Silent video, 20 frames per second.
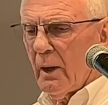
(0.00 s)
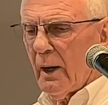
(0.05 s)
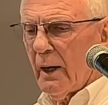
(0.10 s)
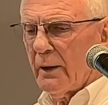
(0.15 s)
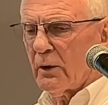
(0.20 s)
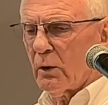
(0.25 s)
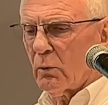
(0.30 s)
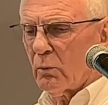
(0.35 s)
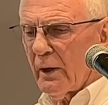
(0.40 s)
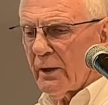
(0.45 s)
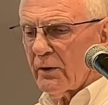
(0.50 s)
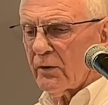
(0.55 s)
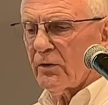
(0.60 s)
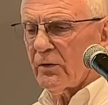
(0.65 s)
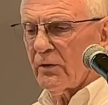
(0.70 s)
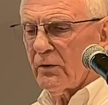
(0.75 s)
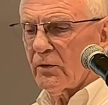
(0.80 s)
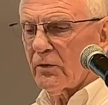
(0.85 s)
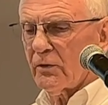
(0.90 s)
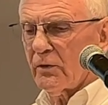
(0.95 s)
and the
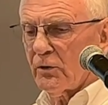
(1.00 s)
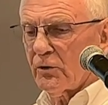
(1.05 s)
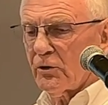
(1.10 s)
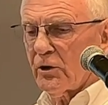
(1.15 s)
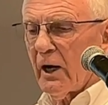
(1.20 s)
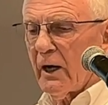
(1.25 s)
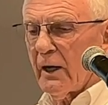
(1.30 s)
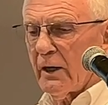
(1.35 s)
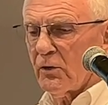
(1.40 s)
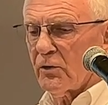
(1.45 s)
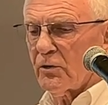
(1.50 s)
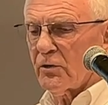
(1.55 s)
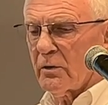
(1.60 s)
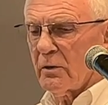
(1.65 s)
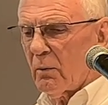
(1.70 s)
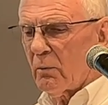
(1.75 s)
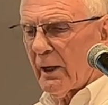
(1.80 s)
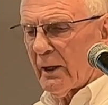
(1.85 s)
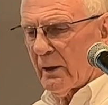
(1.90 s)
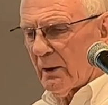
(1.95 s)
reticence to change
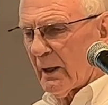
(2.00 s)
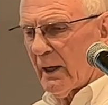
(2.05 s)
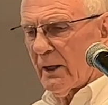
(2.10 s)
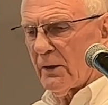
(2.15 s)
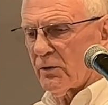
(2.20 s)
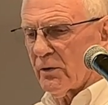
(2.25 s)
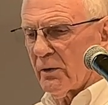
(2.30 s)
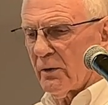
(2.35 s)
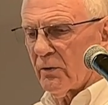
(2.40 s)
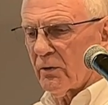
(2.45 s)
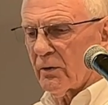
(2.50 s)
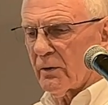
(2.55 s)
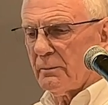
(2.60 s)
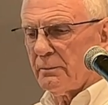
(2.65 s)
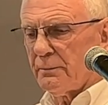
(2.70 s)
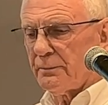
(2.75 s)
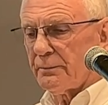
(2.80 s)
regulations.